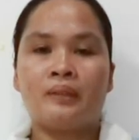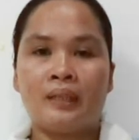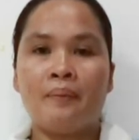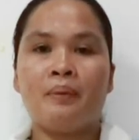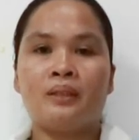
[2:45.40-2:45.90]

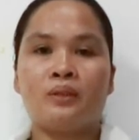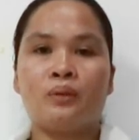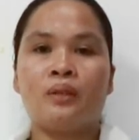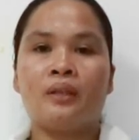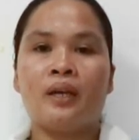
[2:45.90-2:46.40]
see me
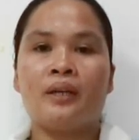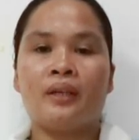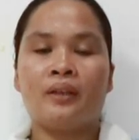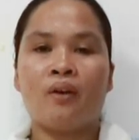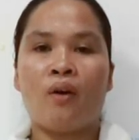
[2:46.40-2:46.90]
soon there
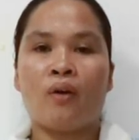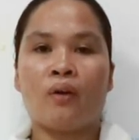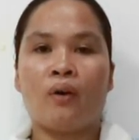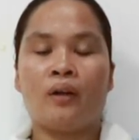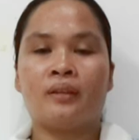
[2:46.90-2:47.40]
in
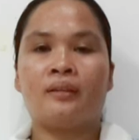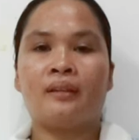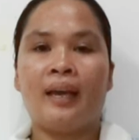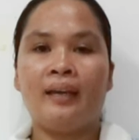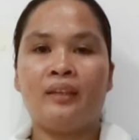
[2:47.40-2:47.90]
Hong Kong.
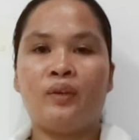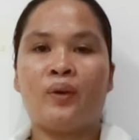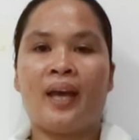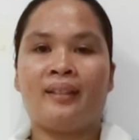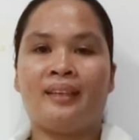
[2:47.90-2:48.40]
Thank
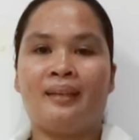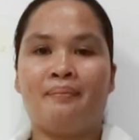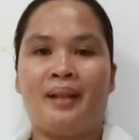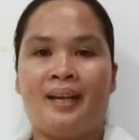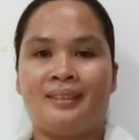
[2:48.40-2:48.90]
you and
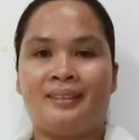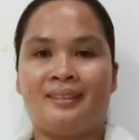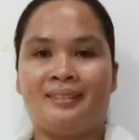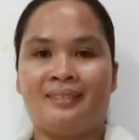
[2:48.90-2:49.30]
God bless.